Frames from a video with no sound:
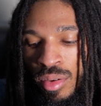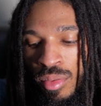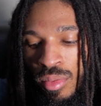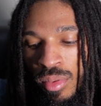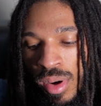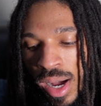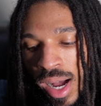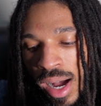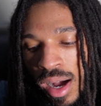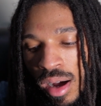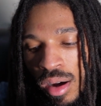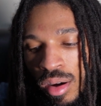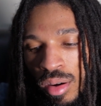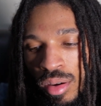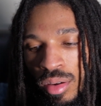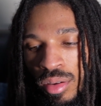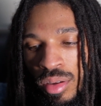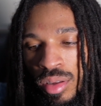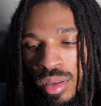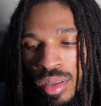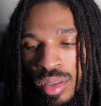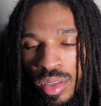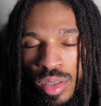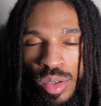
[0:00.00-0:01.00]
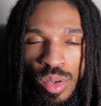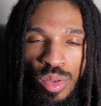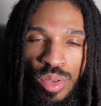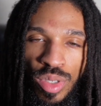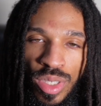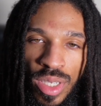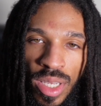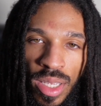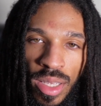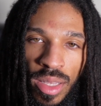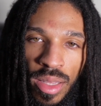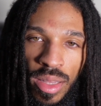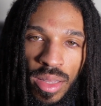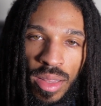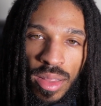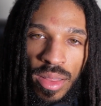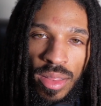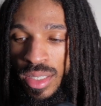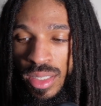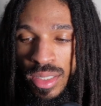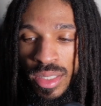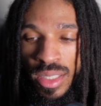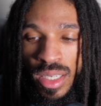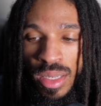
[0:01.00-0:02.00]
while using
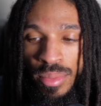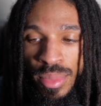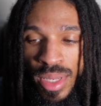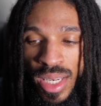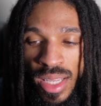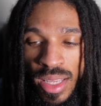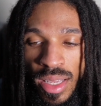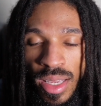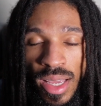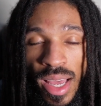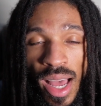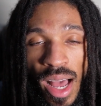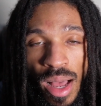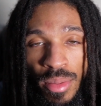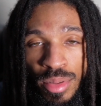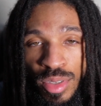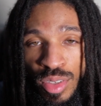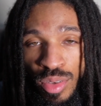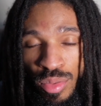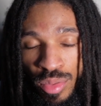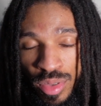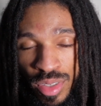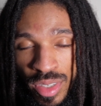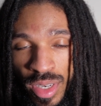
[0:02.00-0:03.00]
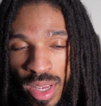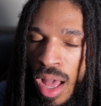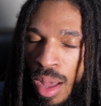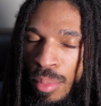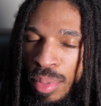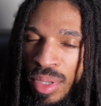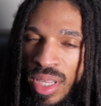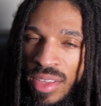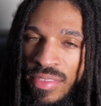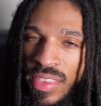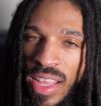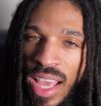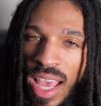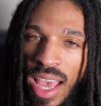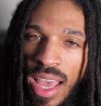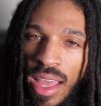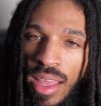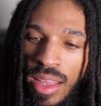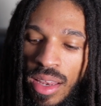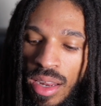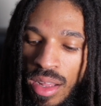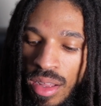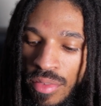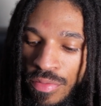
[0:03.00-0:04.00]
the CBD capsules. I believe they
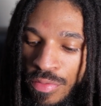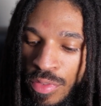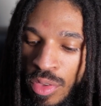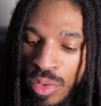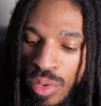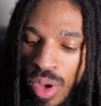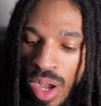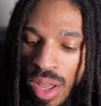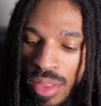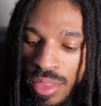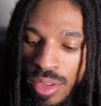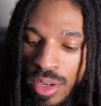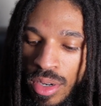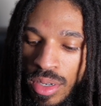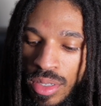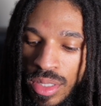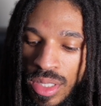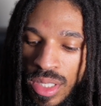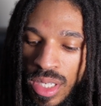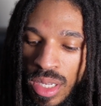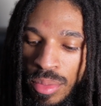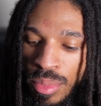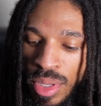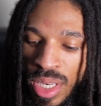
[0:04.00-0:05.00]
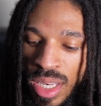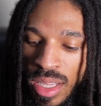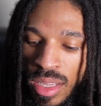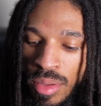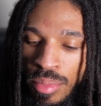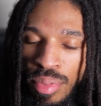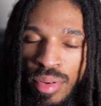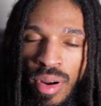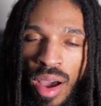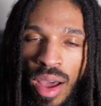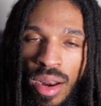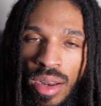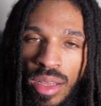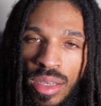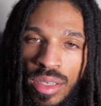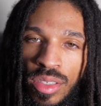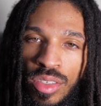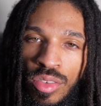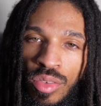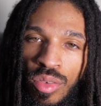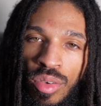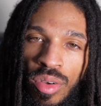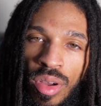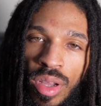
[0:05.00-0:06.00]
had a few other CBD
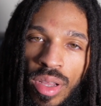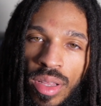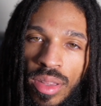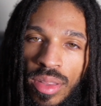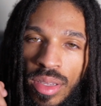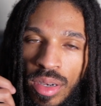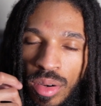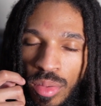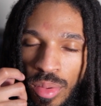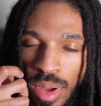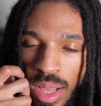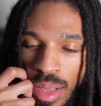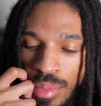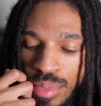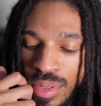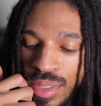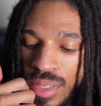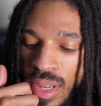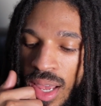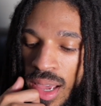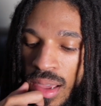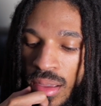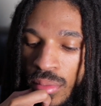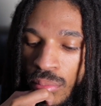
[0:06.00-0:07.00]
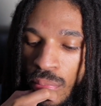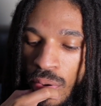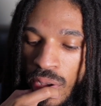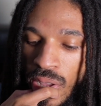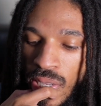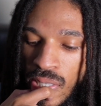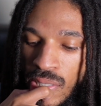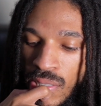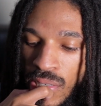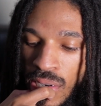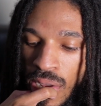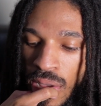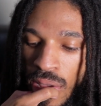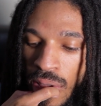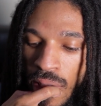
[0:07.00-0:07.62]
products on their website, which,